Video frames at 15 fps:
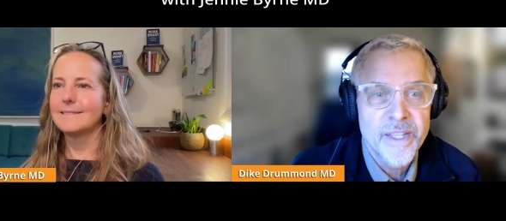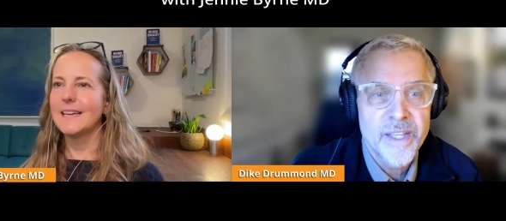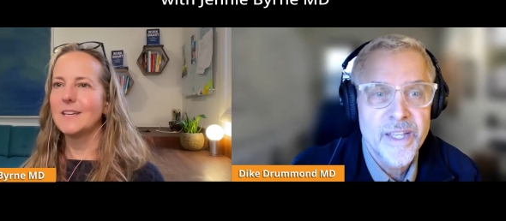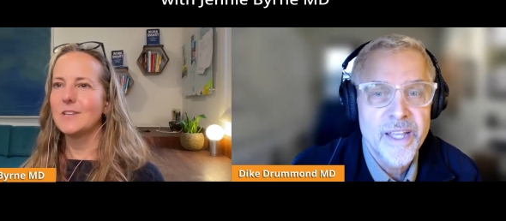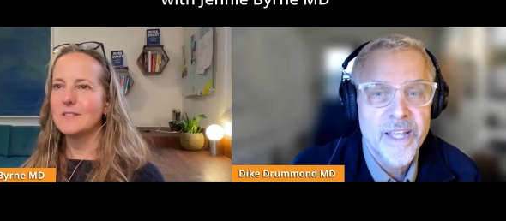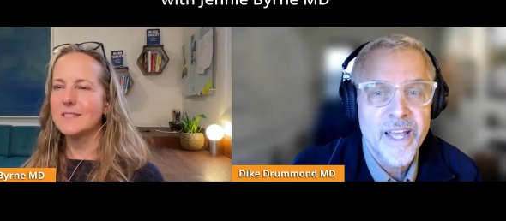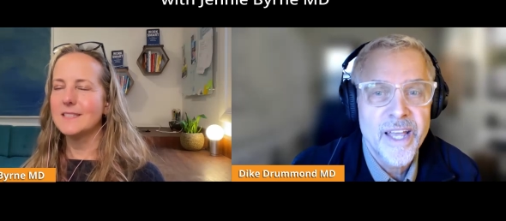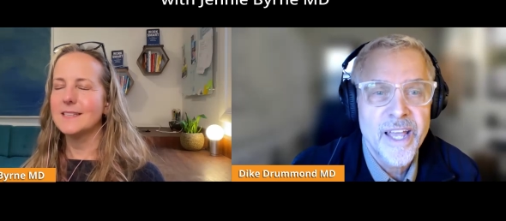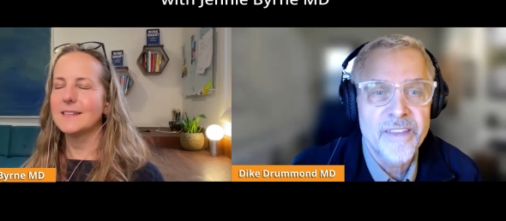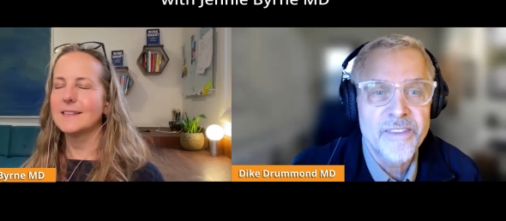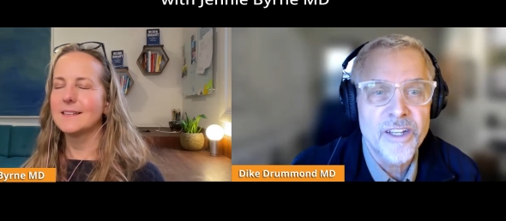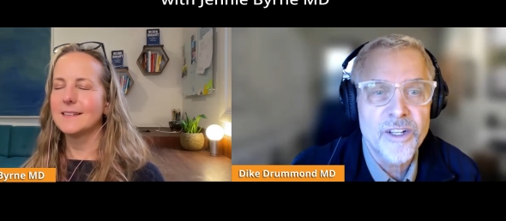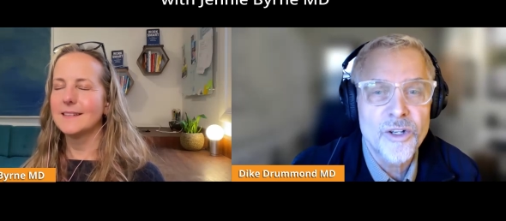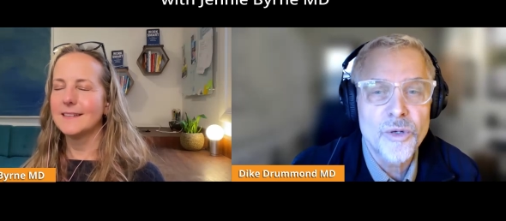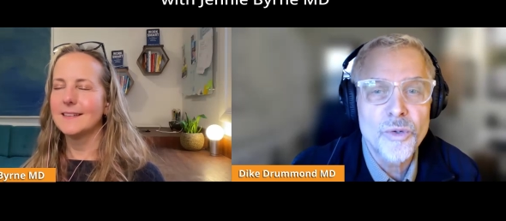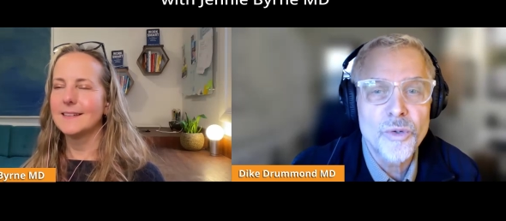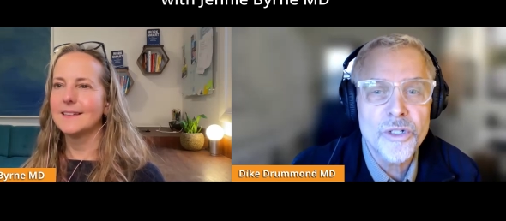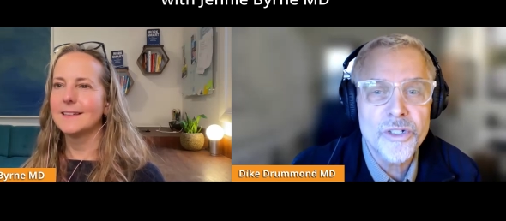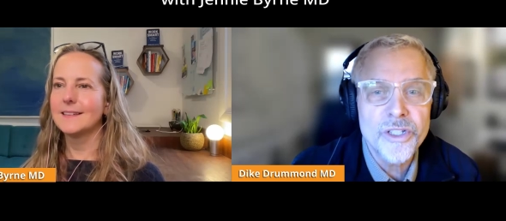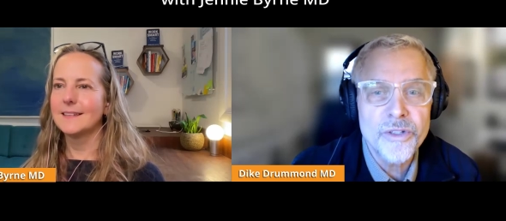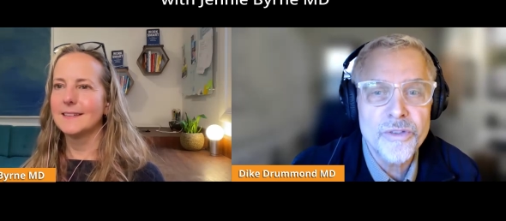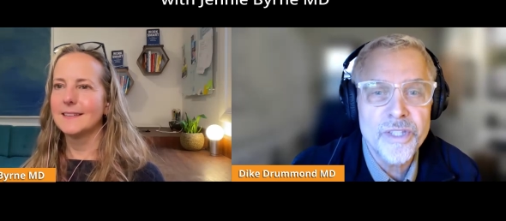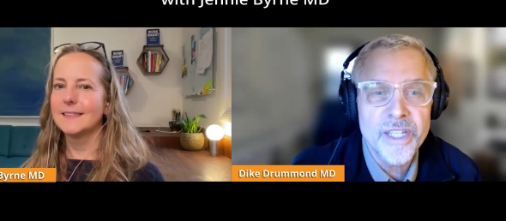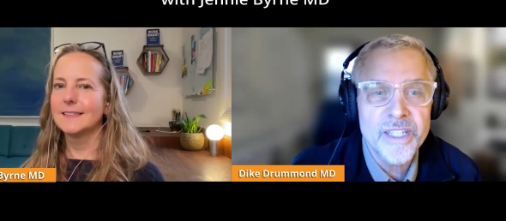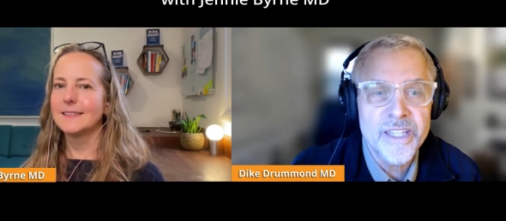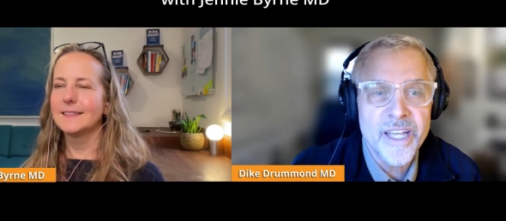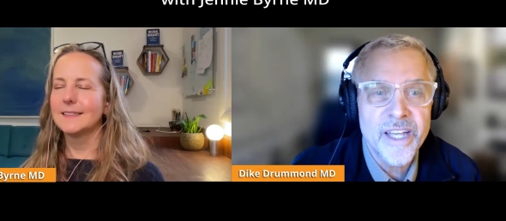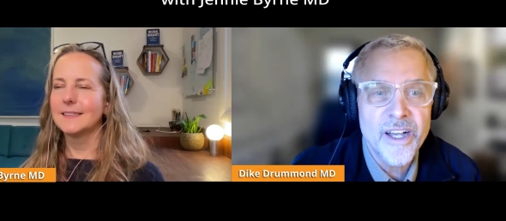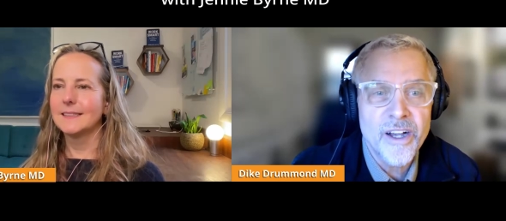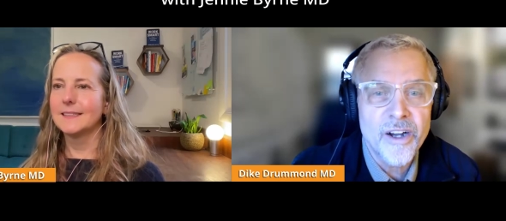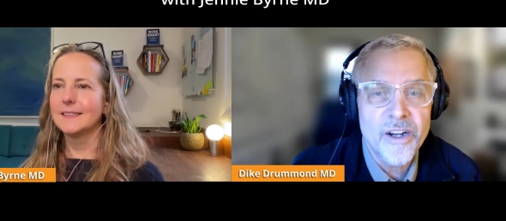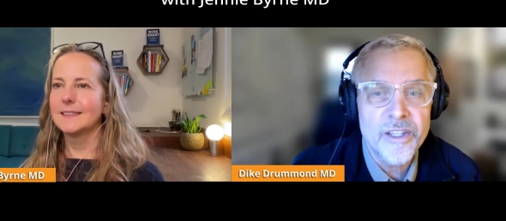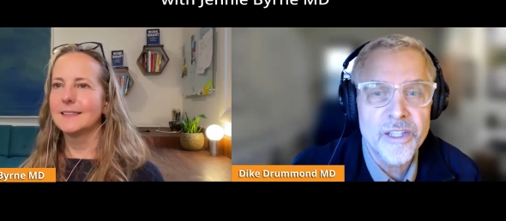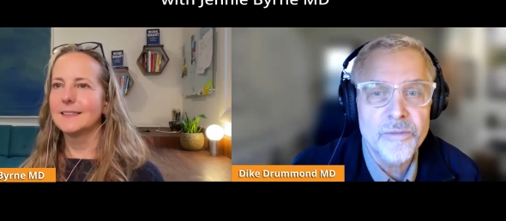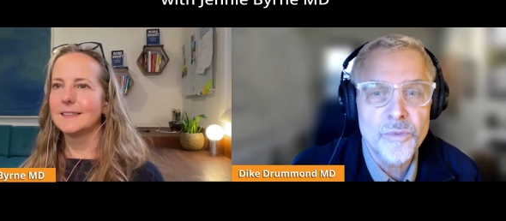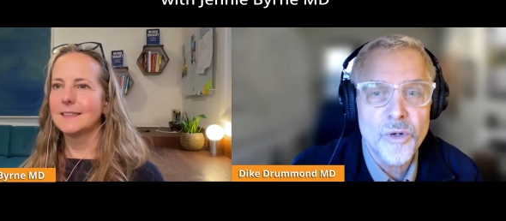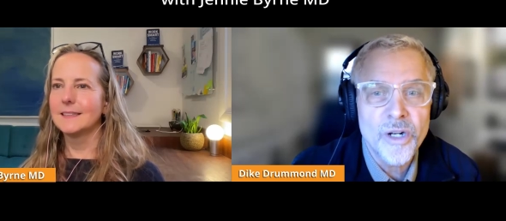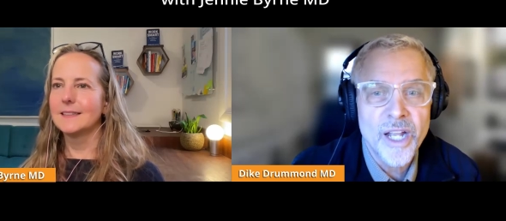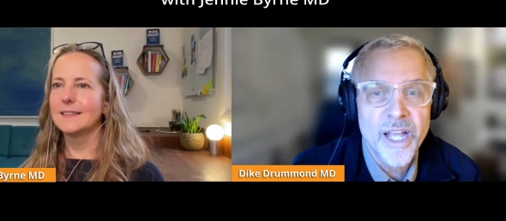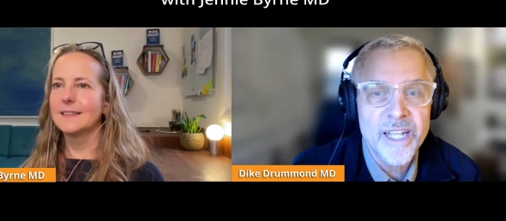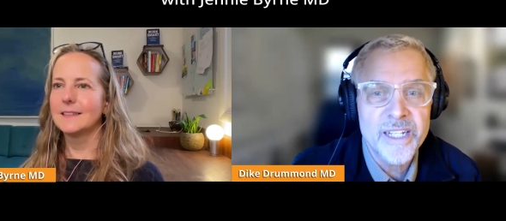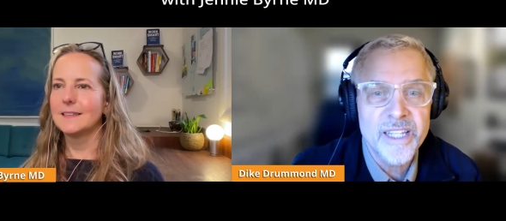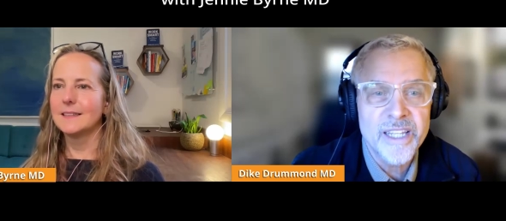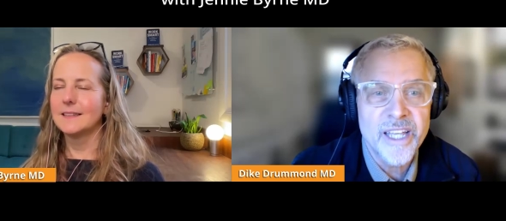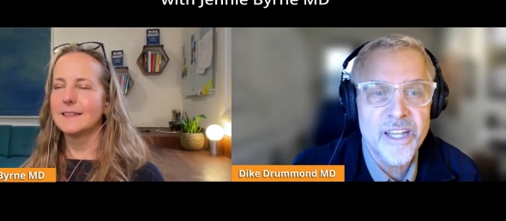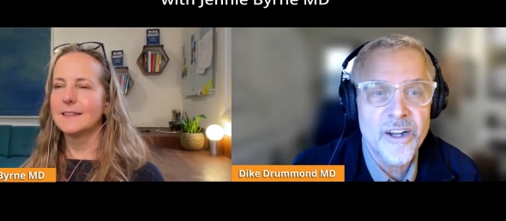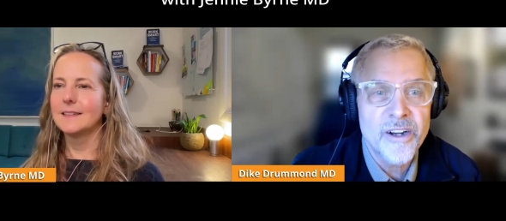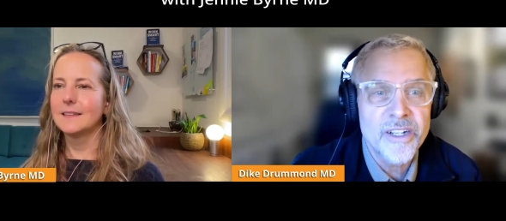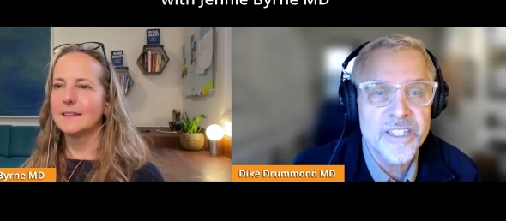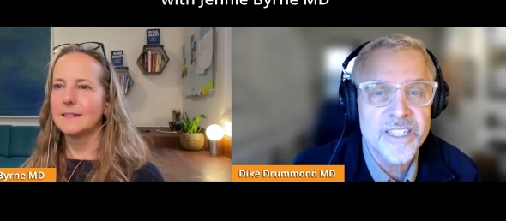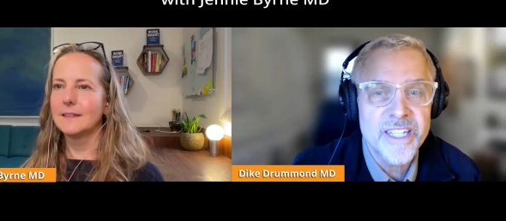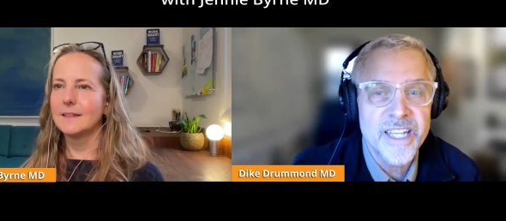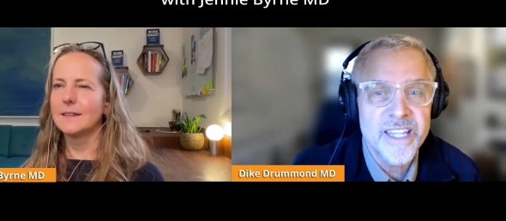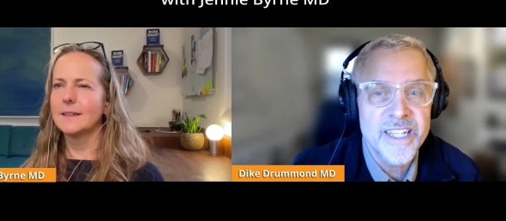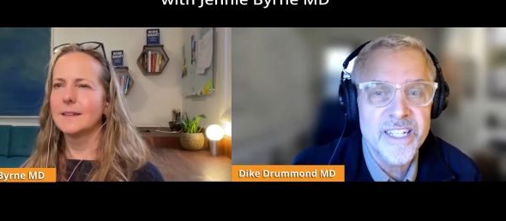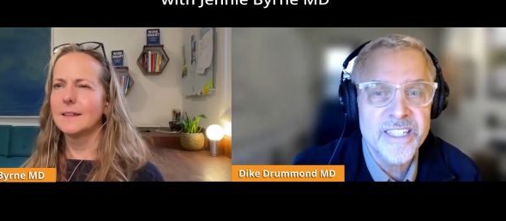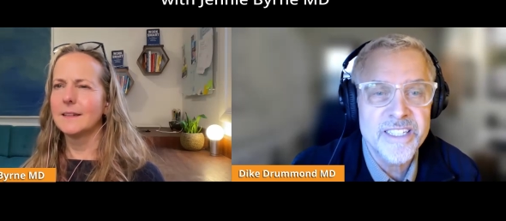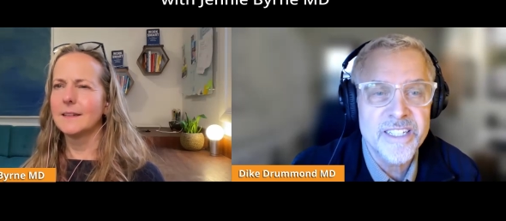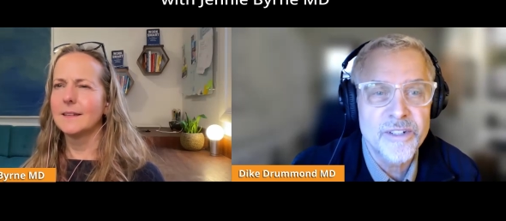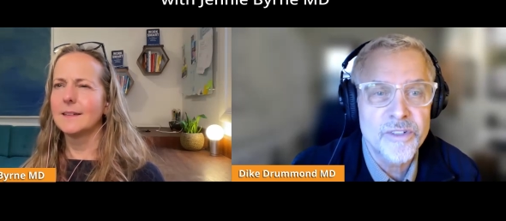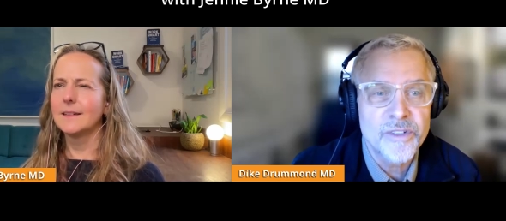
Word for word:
Speaker 1: Interesting. And the cooler you think they are, the more likely they are to say this in